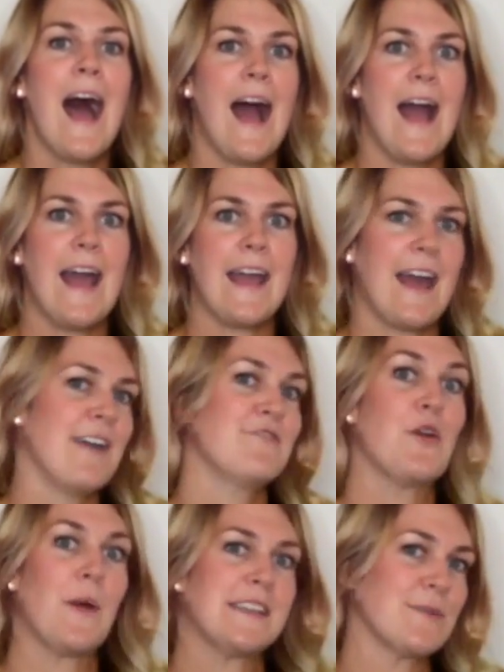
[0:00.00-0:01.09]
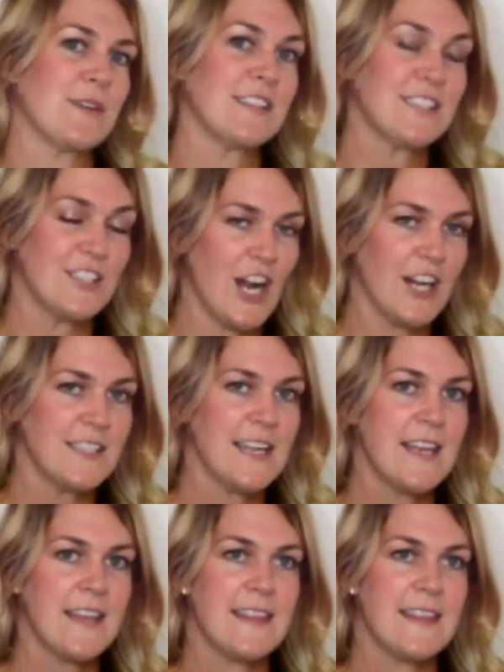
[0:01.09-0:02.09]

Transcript: I have no idea where to start.